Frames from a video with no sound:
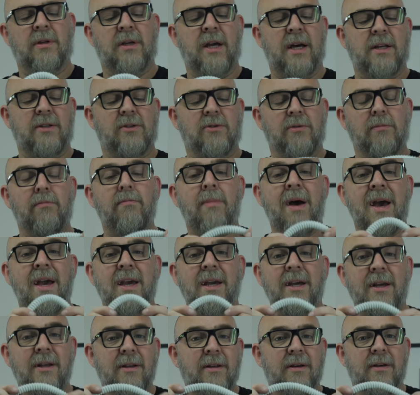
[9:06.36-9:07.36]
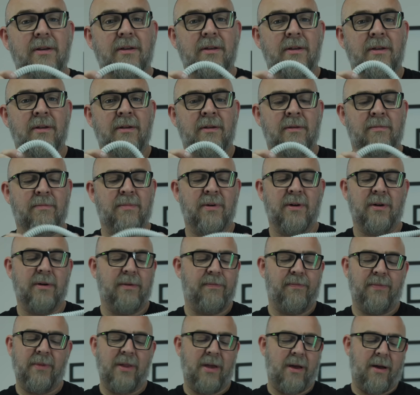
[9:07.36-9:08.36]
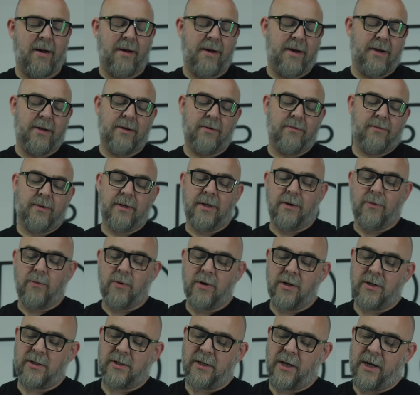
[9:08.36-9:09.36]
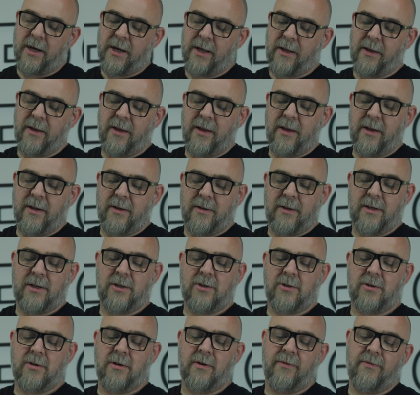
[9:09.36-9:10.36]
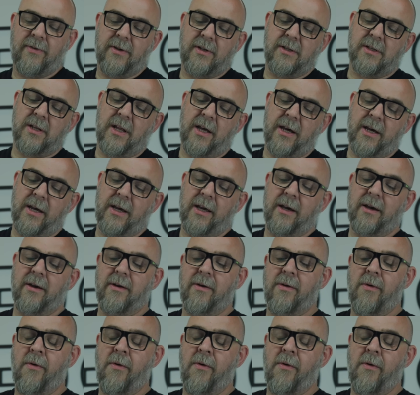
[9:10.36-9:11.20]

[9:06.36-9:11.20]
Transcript: get some made, but I don't think it works like that. This stuff is like